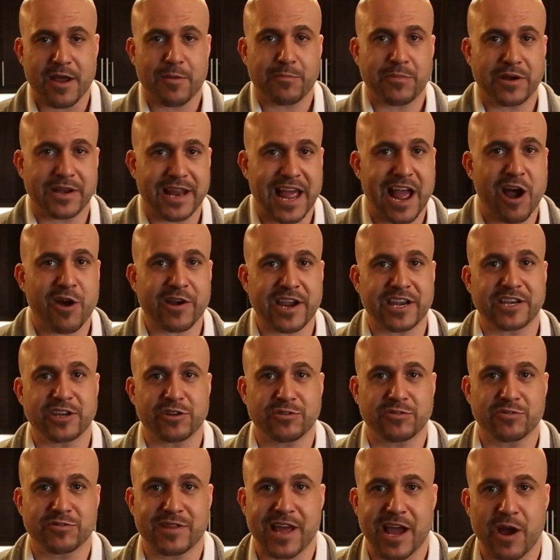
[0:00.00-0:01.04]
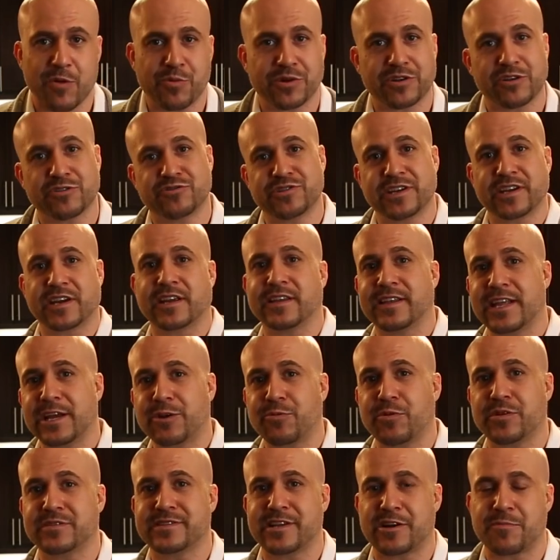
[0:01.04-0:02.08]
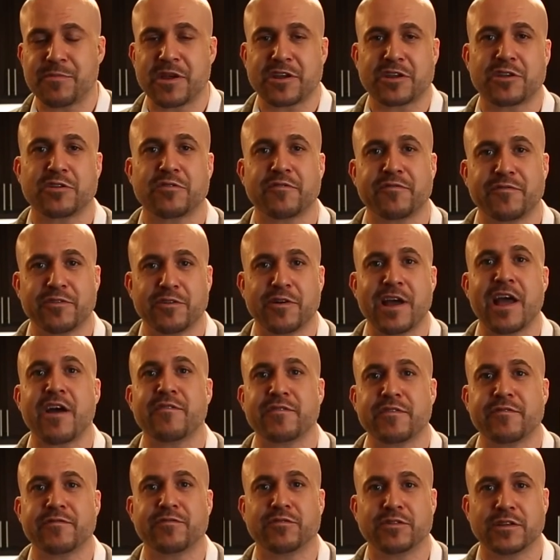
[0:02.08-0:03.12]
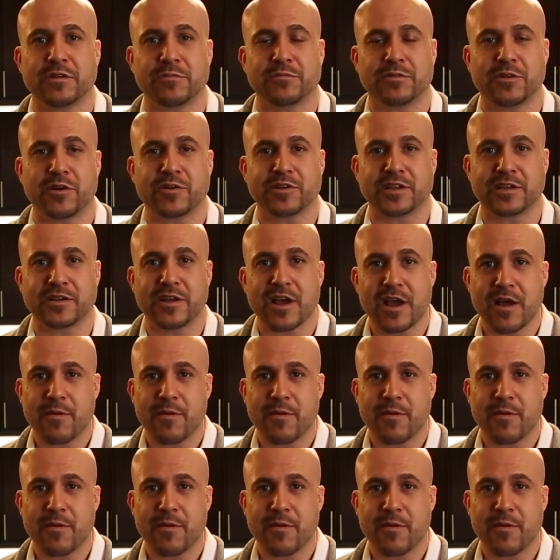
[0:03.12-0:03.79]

But how can you do that when you're drinking liquids that are making you feel heavy, full, and bloated?